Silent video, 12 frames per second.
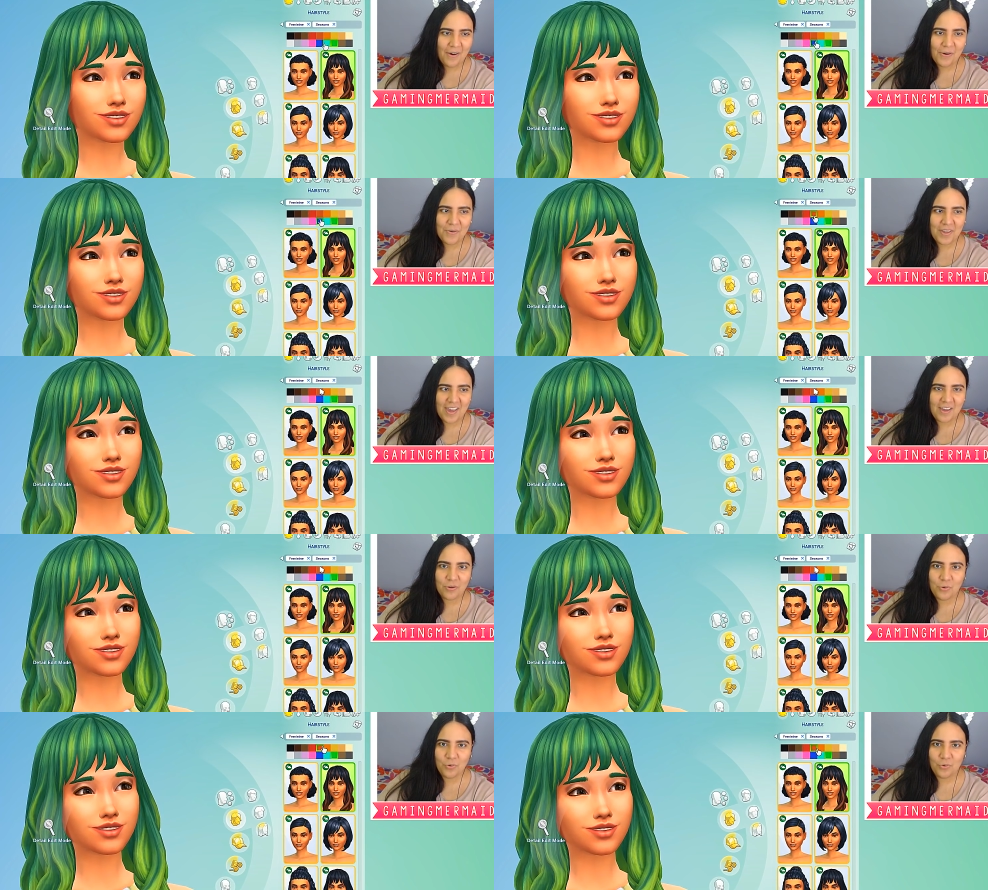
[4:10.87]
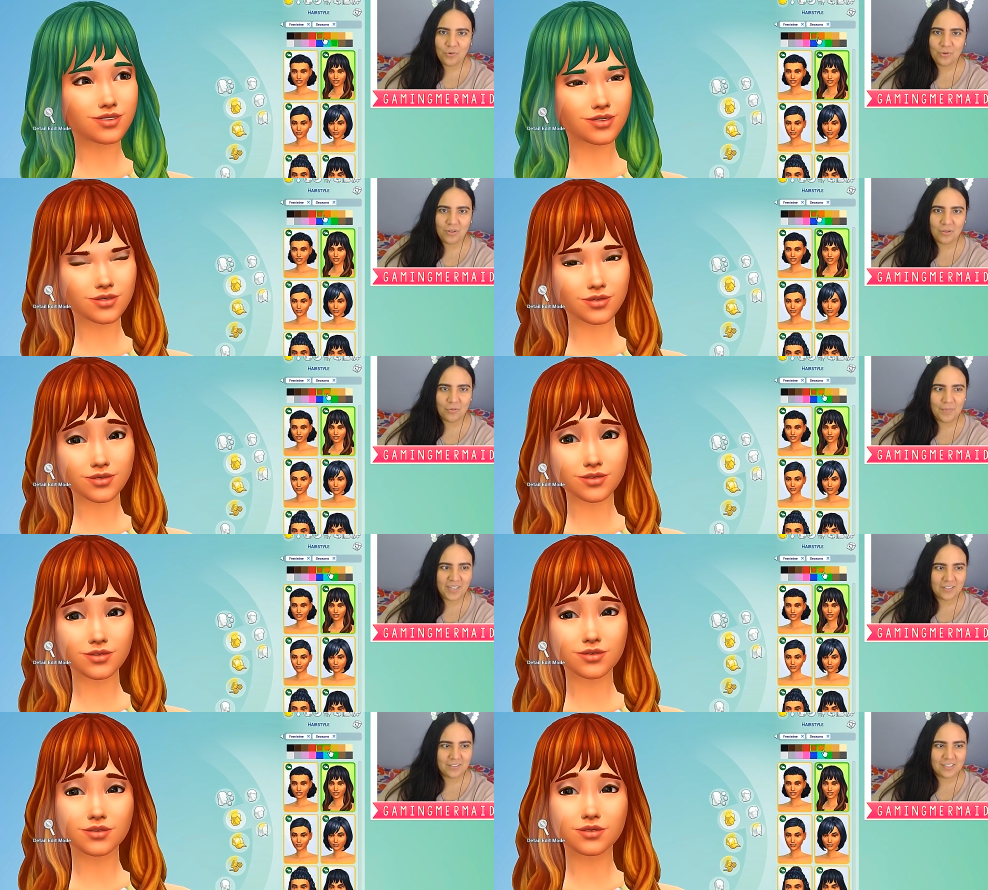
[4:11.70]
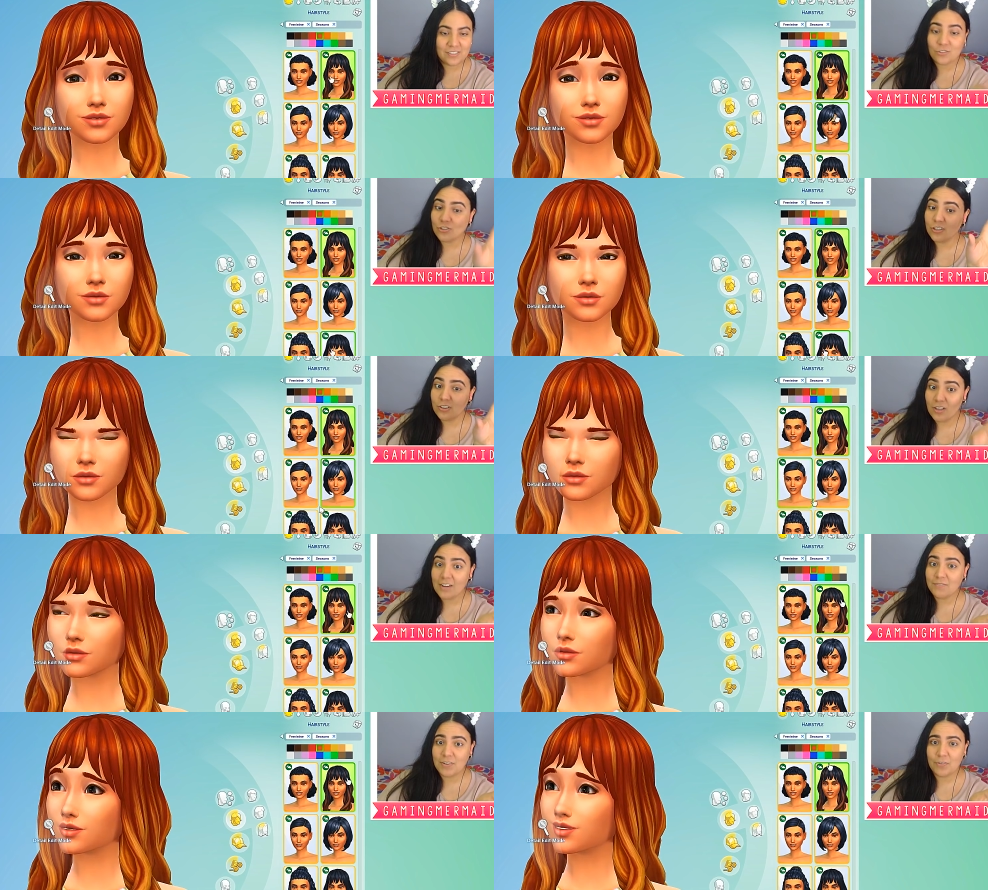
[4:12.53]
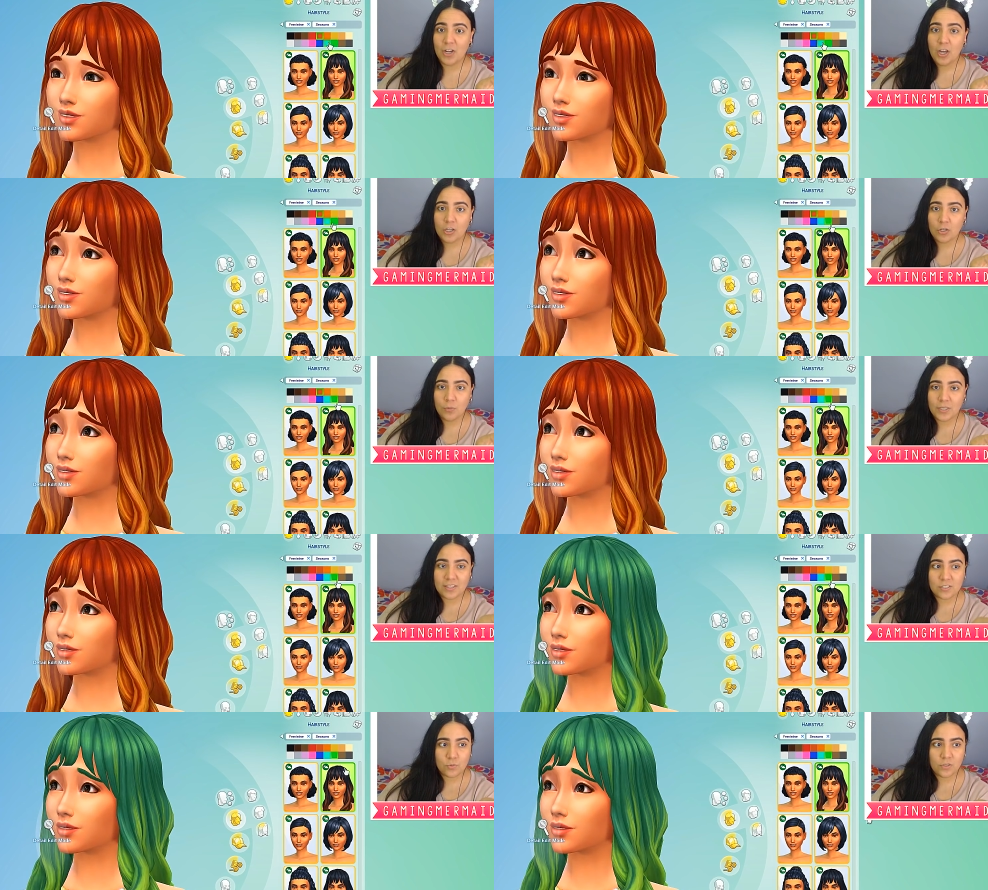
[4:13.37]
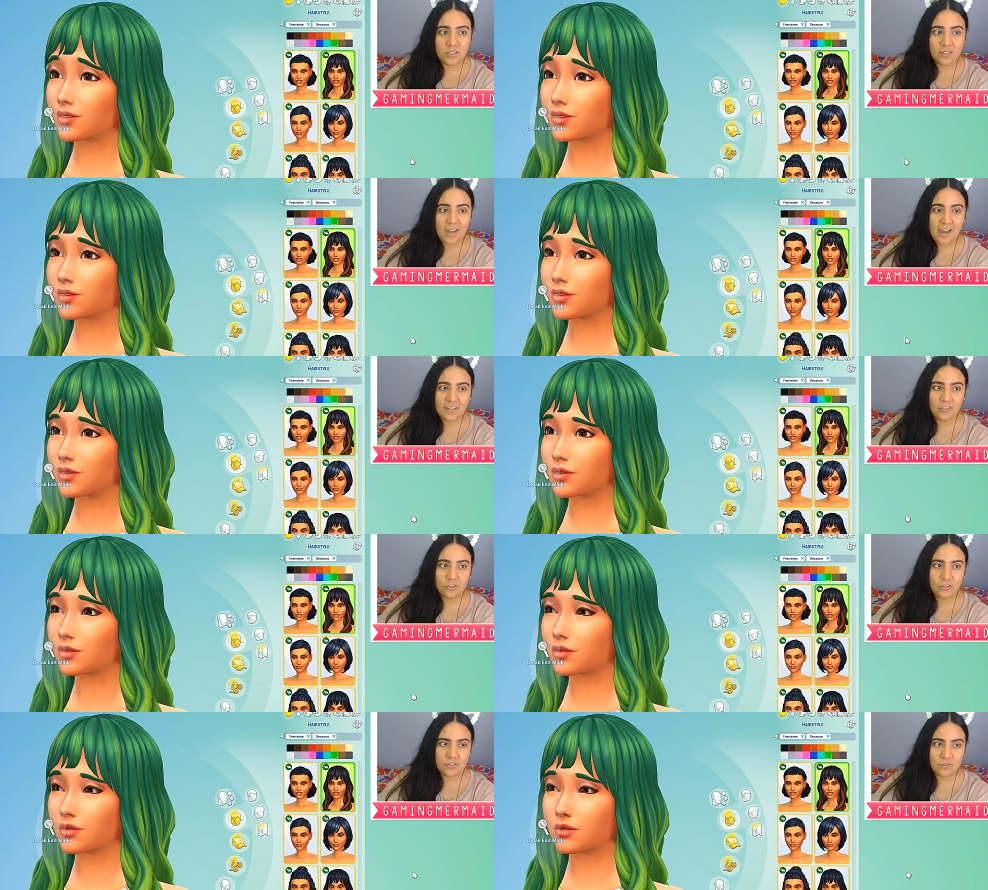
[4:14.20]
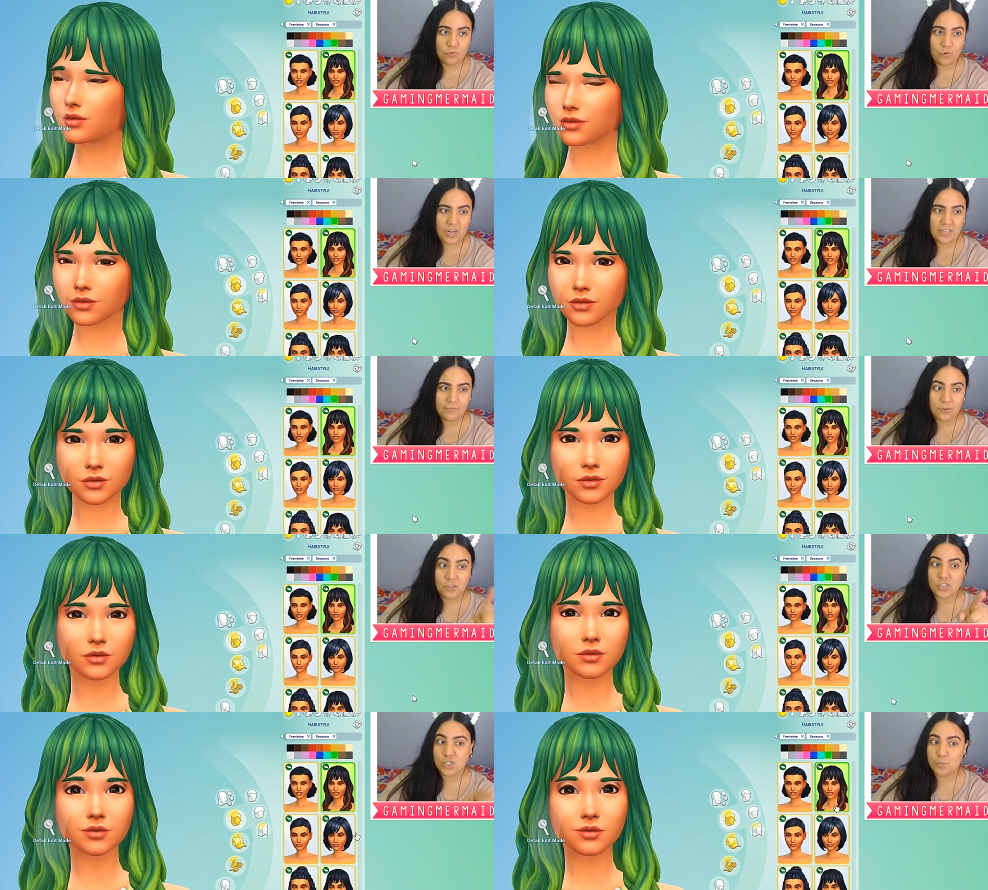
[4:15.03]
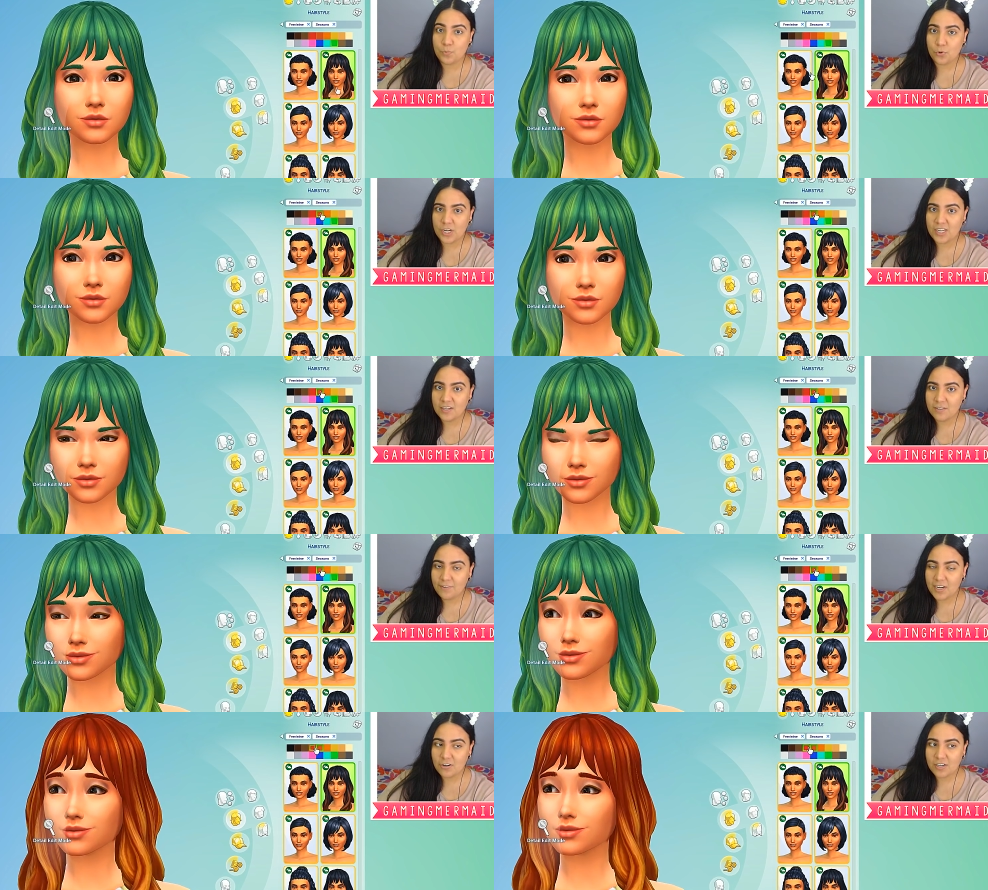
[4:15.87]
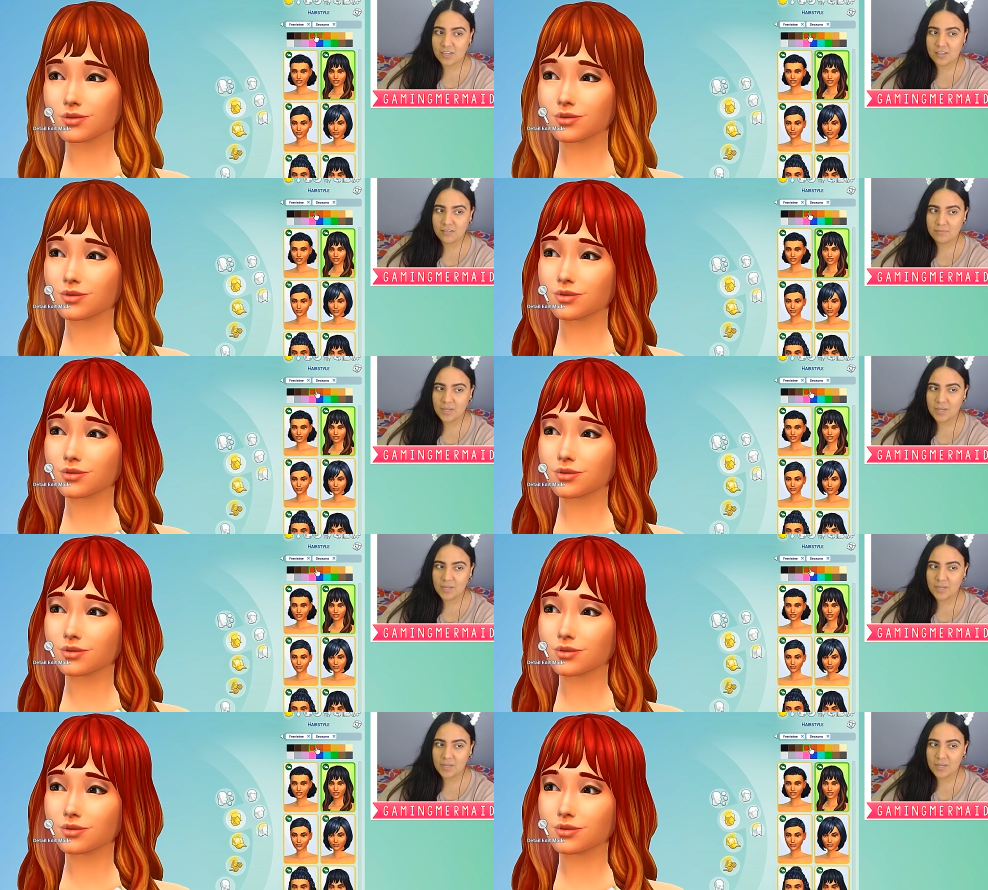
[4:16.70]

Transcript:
Speaker 1: okay, cool. Oh my goodness, there's a lot of different... You know what? This one kind of looks great for the spring fairy.